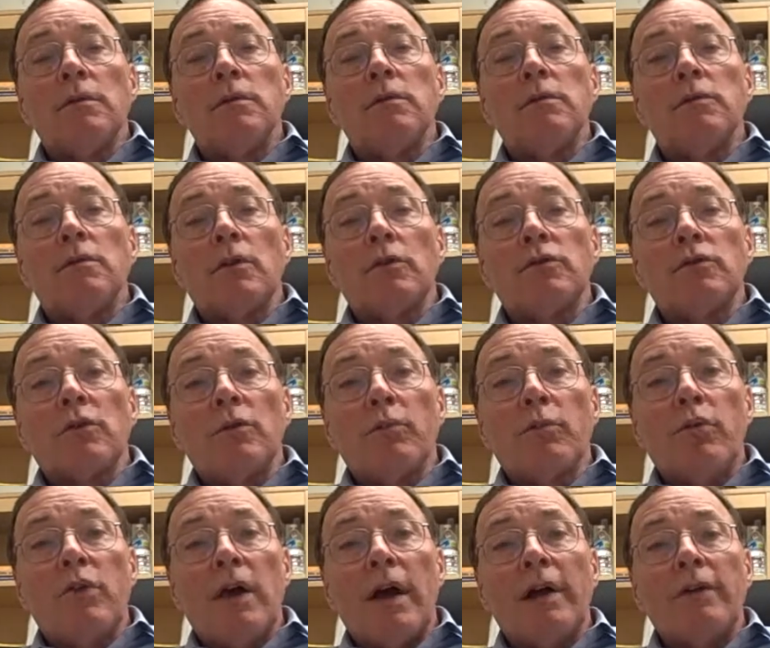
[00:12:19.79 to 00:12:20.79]
social
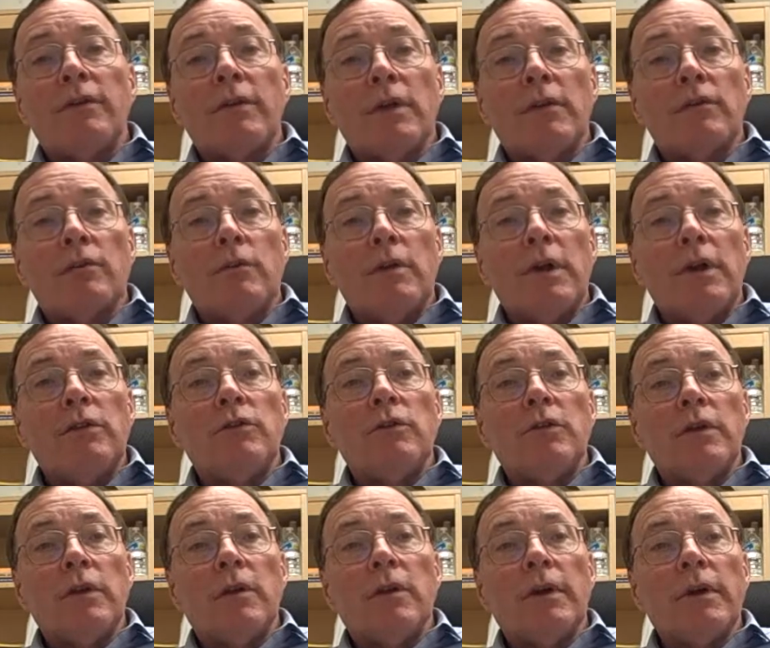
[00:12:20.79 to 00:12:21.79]
process
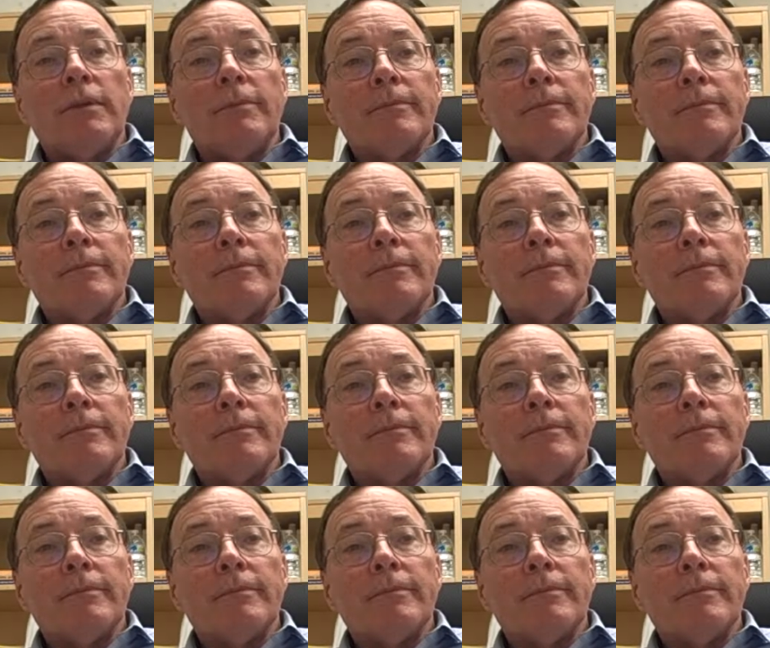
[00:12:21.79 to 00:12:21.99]
reengineering.